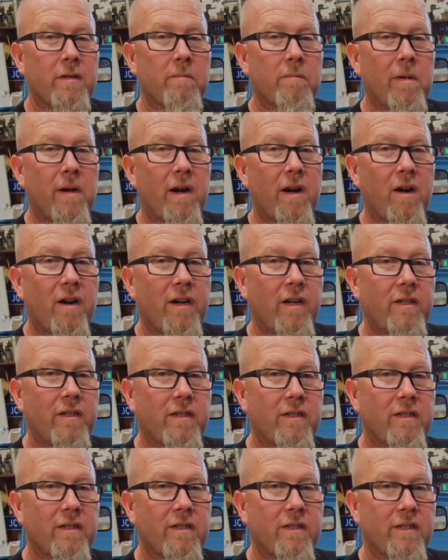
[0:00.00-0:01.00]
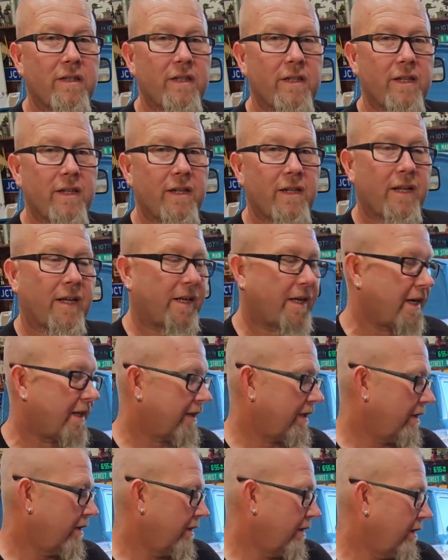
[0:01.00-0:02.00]
bearings, and I
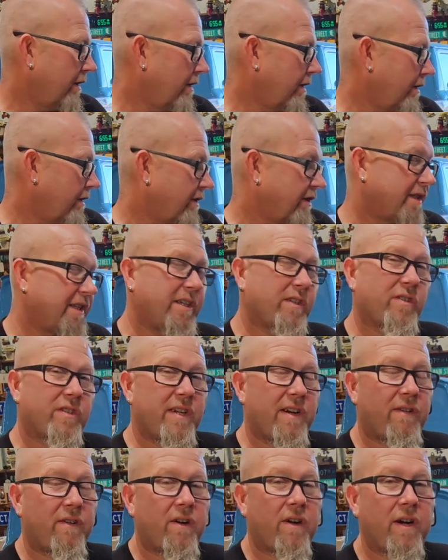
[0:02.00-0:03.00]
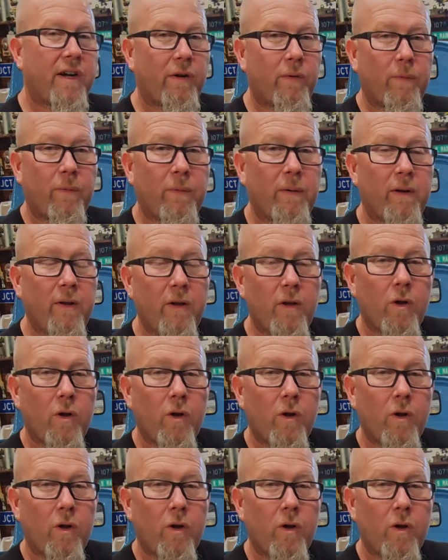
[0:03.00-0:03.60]
got the seals and everything